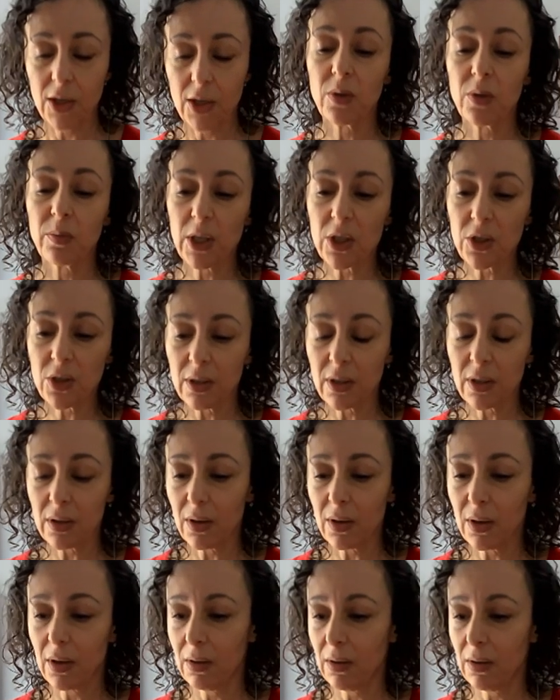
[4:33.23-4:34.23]
I should mention
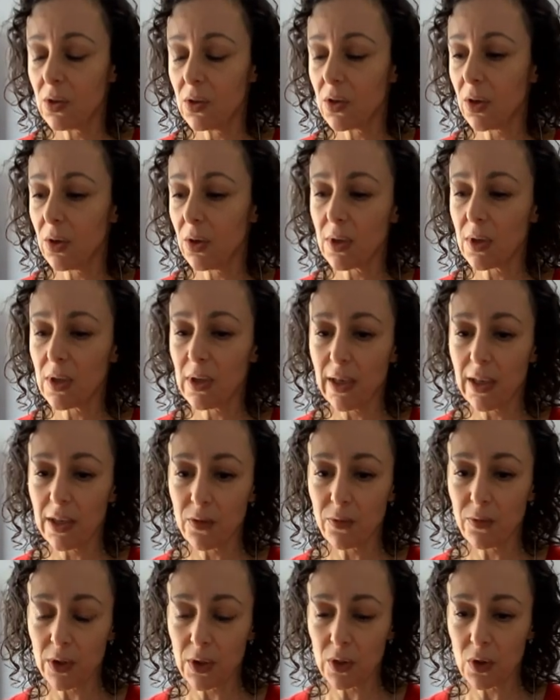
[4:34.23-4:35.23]
that the East Coast
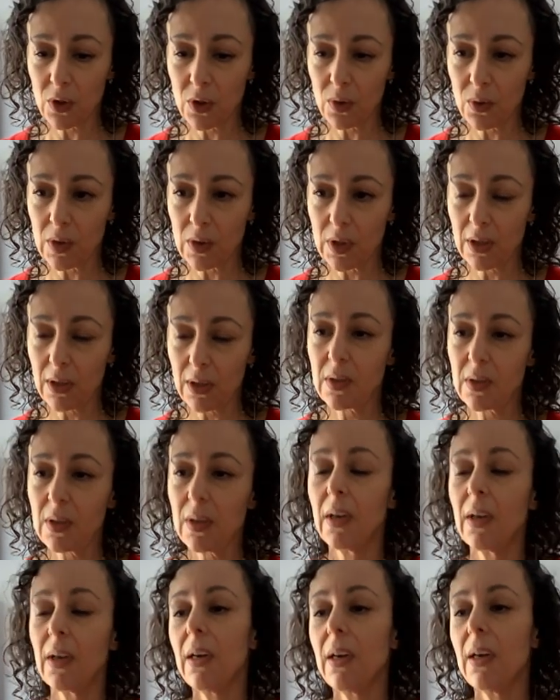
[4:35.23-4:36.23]
class runs Tuesdays.